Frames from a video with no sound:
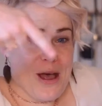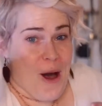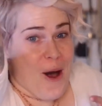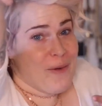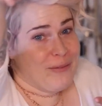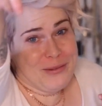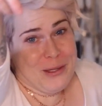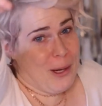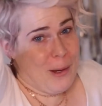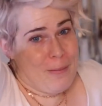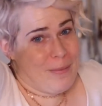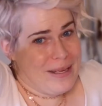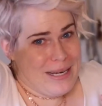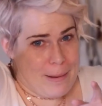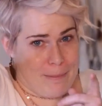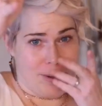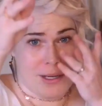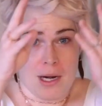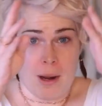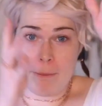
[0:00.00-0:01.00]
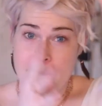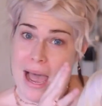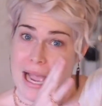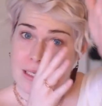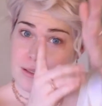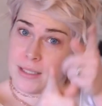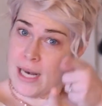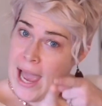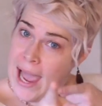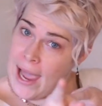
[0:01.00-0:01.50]
gone for a minute, but I'm
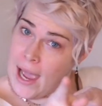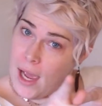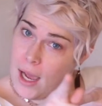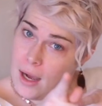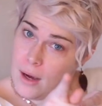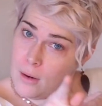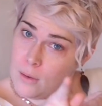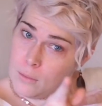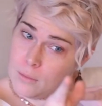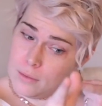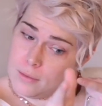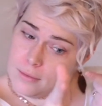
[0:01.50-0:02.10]
back now.